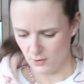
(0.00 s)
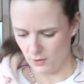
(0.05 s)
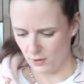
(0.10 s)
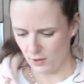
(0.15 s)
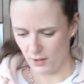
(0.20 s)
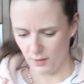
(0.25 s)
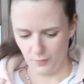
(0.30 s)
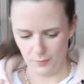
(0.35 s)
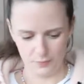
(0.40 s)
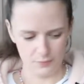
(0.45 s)

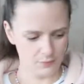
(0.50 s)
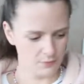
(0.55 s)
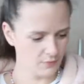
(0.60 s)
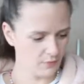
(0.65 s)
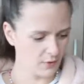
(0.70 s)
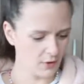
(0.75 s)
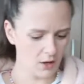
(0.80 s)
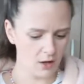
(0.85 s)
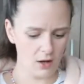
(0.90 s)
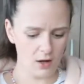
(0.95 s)
Okay.
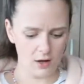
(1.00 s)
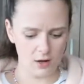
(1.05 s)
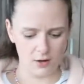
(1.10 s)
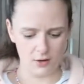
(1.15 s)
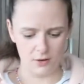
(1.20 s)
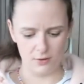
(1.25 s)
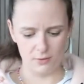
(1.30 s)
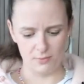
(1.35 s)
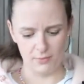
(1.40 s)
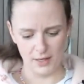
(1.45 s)

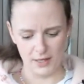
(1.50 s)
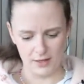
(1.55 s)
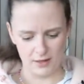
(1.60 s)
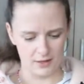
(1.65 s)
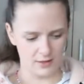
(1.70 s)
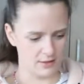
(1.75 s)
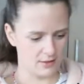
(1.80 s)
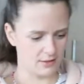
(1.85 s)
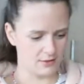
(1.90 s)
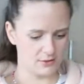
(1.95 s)
Oh my
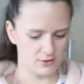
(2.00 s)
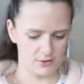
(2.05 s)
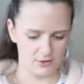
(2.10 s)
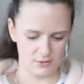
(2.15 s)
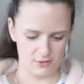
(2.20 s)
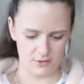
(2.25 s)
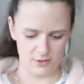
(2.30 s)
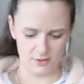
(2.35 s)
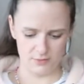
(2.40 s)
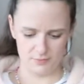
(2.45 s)
God, it looks
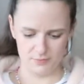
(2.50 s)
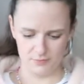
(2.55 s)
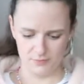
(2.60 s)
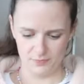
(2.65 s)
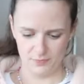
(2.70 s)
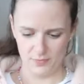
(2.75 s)
so good.